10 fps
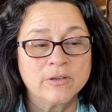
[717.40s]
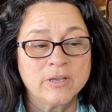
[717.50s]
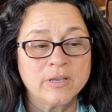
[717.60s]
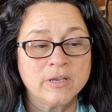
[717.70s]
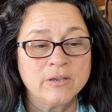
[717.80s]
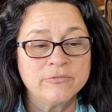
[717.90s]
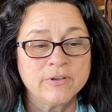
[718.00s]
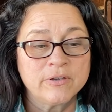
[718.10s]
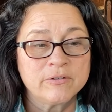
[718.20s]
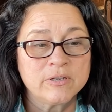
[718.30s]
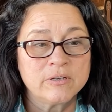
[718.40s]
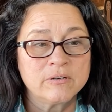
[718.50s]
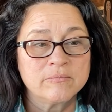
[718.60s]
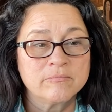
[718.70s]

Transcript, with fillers: Yeah, I found it.